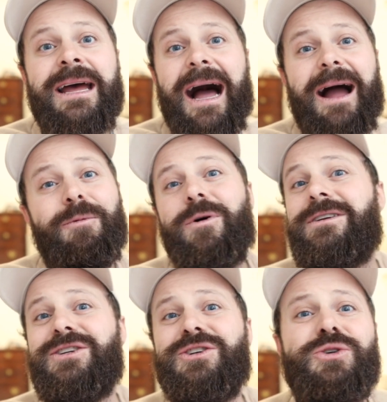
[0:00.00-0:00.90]
I want
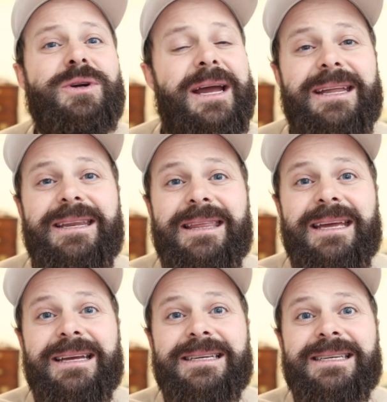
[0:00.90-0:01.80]
to create
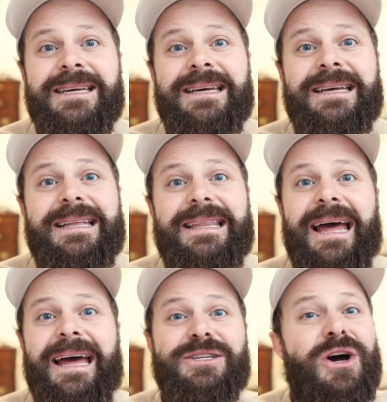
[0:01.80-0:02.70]
things
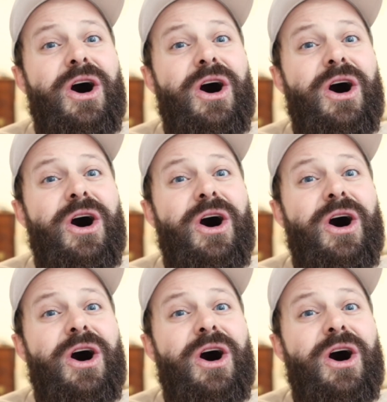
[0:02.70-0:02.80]
that